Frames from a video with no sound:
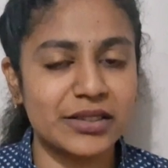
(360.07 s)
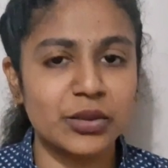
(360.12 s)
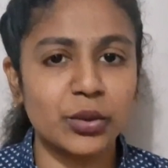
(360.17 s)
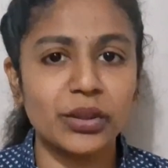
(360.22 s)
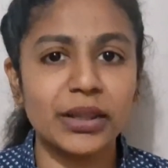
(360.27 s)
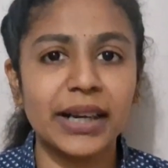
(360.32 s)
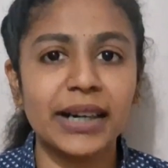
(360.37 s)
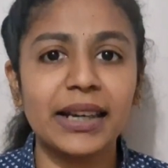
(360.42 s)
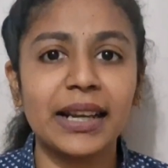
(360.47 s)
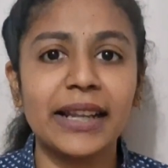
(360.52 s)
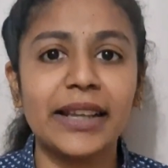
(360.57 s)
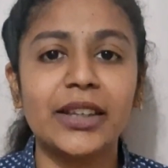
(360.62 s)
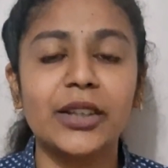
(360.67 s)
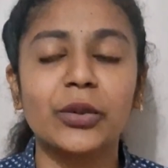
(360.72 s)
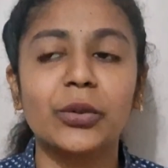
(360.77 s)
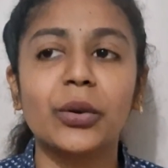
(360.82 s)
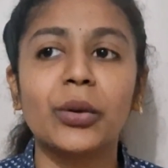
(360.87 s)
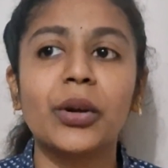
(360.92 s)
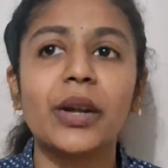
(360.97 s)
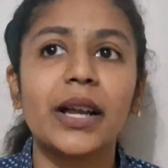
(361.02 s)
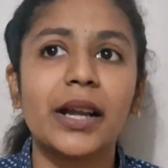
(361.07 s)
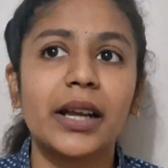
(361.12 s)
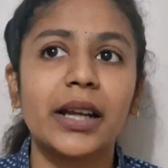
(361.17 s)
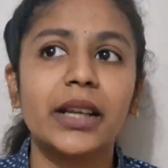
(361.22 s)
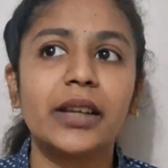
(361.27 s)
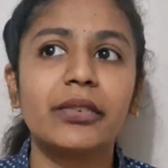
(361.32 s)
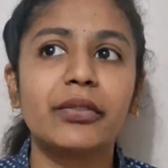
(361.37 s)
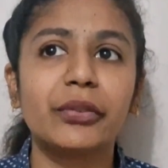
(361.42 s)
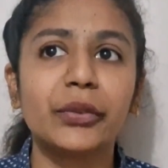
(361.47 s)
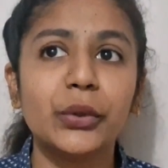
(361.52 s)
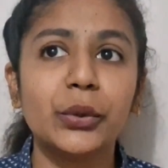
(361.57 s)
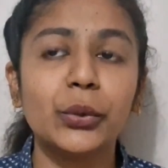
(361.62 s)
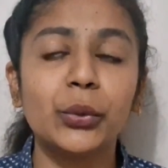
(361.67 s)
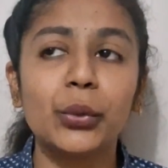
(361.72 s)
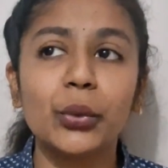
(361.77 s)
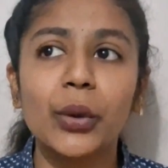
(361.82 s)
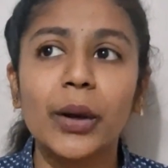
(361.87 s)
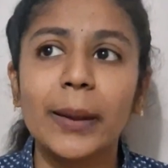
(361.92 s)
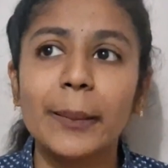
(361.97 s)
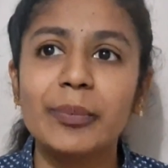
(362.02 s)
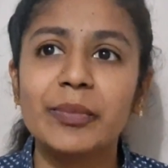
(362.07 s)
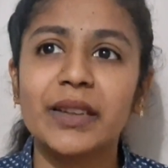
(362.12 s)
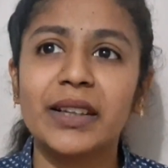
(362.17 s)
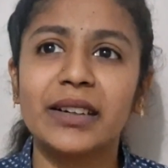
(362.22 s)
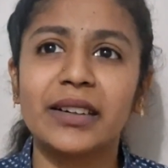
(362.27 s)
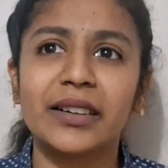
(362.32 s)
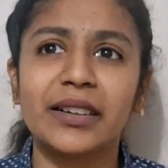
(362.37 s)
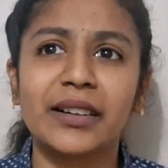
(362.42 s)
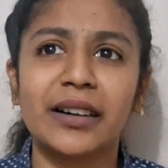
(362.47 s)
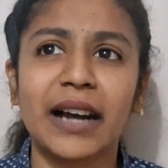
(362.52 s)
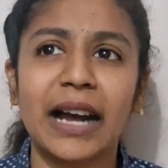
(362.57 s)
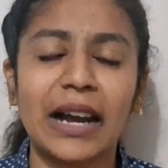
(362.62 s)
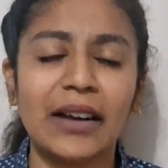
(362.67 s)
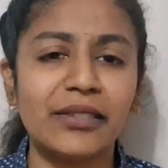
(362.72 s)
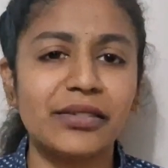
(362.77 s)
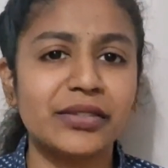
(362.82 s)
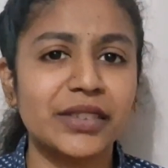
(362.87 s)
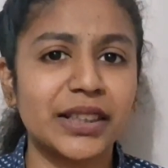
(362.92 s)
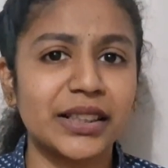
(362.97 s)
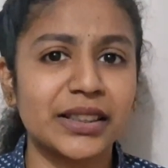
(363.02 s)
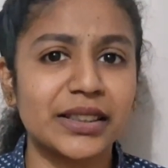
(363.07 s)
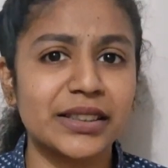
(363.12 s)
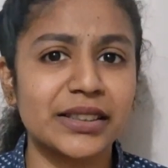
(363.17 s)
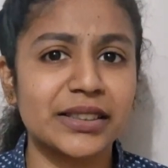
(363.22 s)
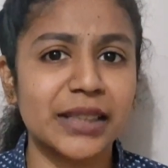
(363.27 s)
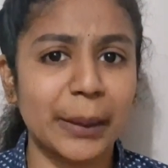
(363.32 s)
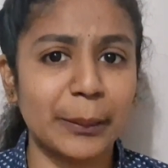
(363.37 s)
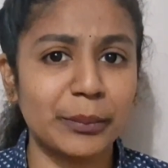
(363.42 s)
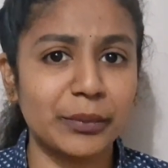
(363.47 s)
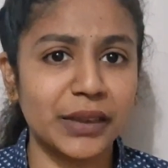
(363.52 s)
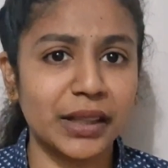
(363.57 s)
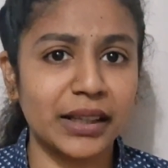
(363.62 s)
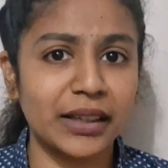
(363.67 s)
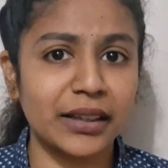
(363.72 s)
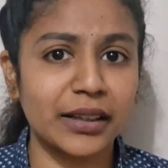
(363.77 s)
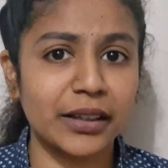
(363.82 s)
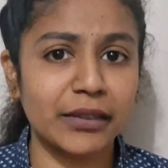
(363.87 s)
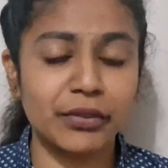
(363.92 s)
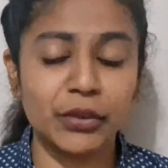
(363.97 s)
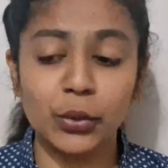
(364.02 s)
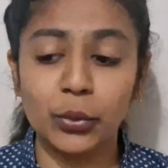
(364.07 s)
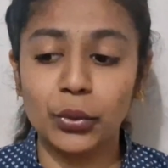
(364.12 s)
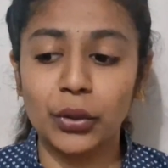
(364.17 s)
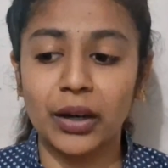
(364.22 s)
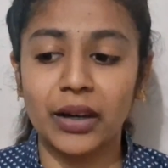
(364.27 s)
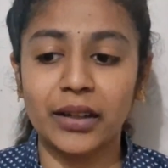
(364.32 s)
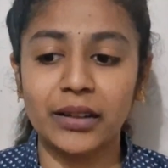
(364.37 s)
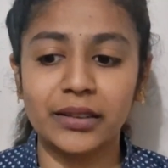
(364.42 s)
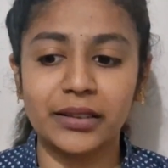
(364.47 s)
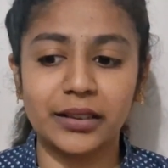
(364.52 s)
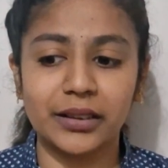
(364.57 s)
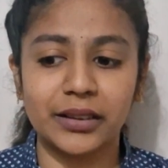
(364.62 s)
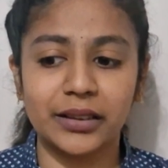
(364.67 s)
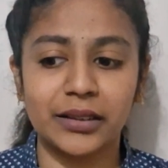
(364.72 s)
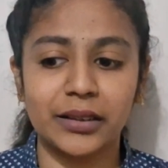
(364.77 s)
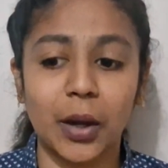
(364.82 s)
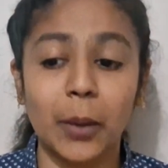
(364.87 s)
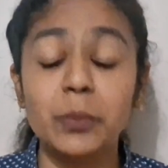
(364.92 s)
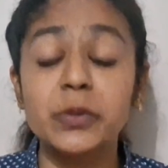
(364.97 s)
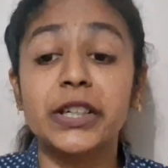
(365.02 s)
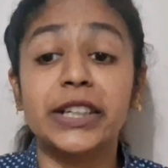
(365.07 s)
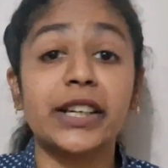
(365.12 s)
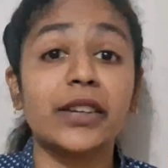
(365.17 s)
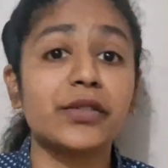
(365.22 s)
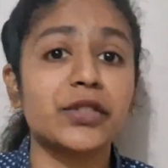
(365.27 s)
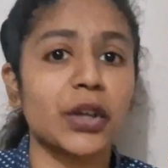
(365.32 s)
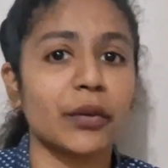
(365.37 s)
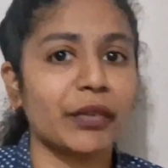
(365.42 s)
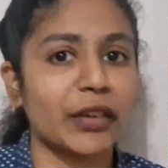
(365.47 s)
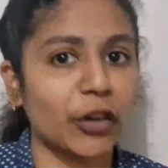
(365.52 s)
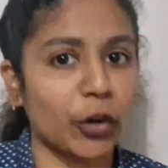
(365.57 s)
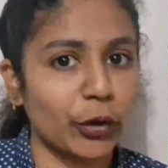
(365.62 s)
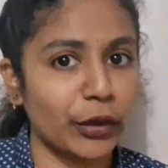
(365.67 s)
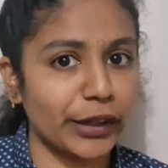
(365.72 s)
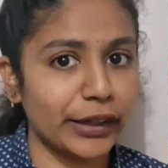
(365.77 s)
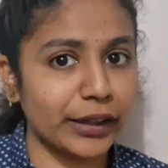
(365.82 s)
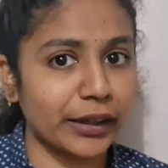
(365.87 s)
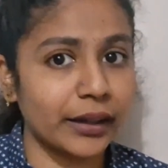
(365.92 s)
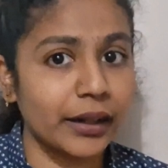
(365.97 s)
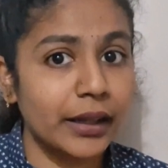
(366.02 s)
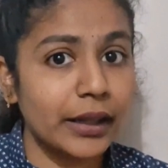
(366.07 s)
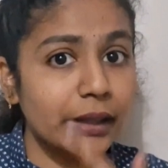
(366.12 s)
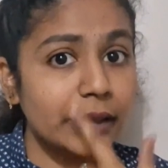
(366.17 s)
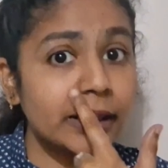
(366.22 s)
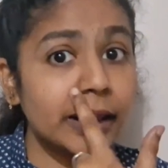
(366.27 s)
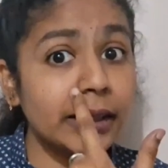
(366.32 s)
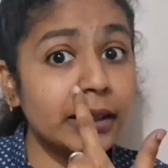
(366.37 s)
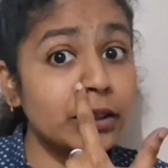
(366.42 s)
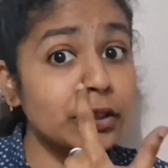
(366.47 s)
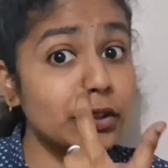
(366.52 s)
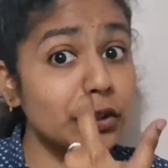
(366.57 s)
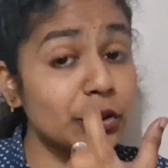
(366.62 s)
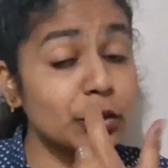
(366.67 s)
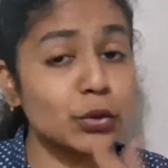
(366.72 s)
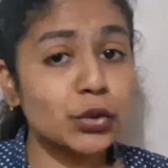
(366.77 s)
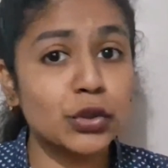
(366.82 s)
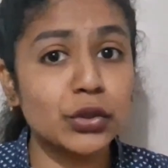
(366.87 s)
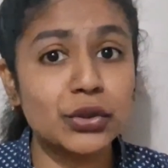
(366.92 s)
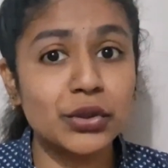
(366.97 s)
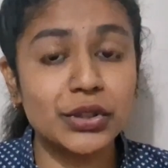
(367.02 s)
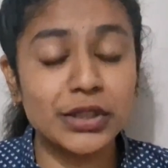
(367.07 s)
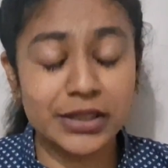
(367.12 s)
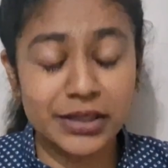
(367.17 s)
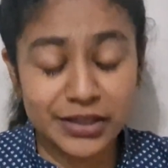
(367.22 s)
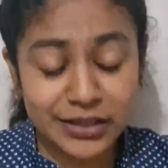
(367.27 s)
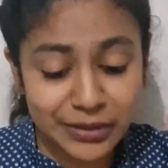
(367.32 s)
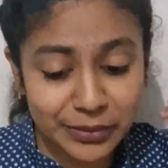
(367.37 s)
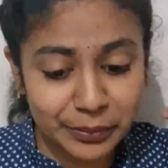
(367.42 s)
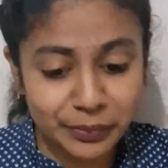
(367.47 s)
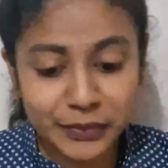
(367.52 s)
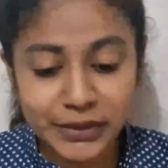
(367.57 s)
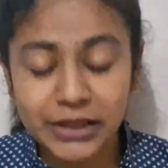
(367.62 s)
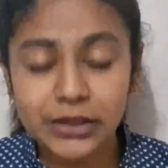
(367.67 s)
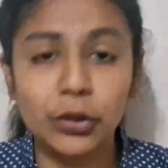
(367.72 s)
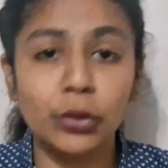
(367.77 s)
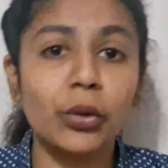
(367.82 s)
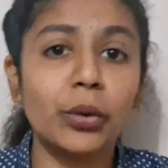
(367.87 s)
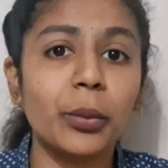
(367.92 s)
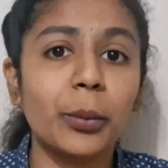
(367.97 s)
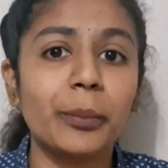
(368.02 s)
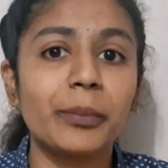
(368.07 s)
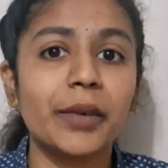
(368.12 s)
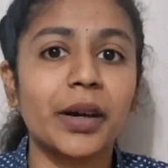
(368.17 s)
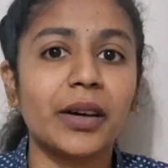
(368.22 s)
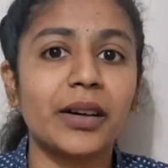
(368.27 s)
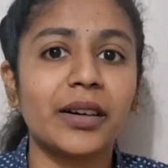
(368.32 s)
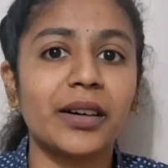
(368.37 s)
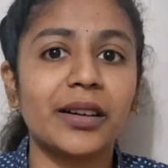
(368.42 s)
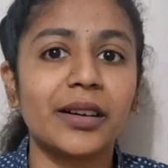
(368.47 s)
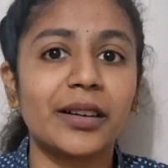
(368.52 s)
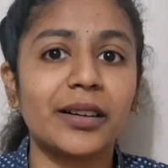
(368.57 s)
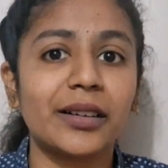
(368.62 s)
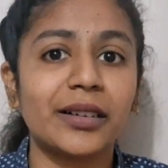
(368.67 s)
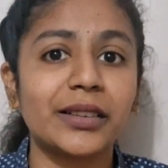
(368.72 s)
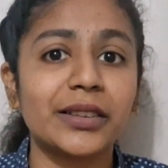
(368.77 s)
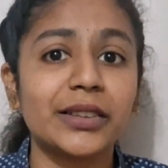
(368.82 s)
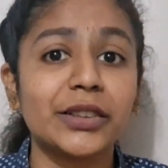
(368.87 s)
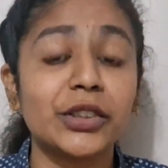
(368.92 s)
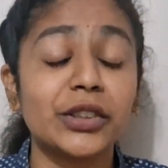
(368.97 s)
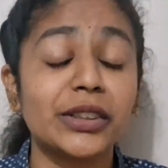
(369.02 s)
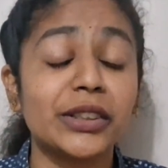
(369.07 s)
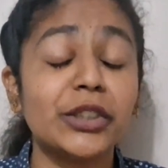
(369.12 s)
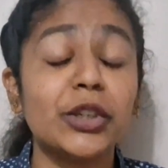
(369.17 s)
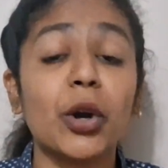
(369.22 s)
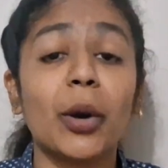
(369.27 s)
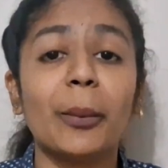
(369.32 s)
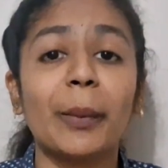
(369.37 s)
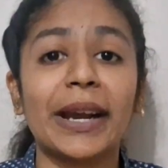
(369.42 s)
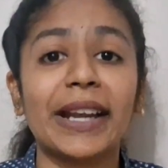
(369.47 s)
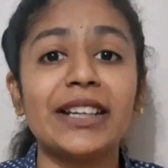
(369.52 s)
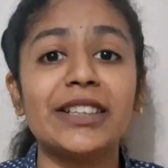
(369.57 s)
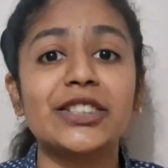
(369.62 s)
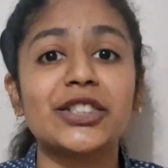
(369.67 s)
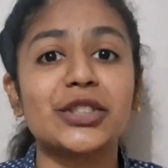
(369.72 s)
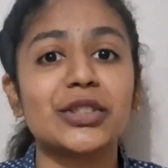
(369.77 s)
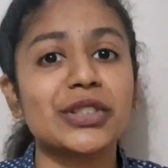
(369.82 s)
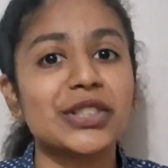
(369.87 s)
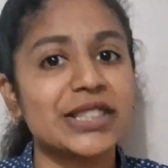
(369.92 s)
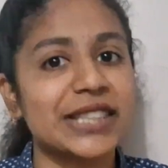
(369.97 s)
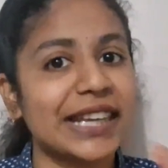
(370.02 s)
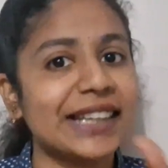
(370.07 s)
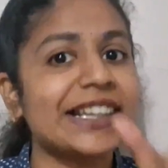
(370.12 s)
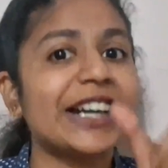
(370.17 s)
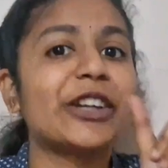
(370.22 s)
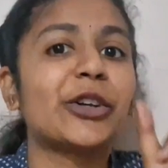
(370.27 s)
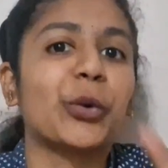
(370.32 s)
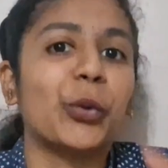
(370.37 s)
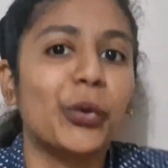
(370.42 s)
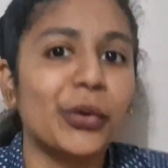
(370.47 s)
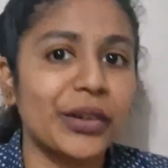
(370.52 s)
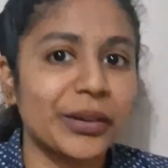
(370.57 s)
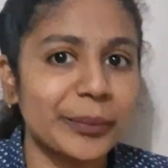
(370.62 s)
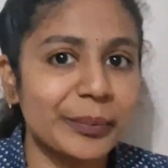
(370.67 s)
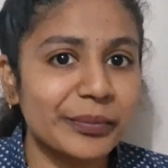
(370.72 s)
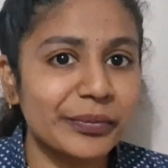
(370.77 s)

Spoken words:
so that, like, you know, if you have something, if you are objectives of an auditor, then you should just, you know, you in your mind should say that code.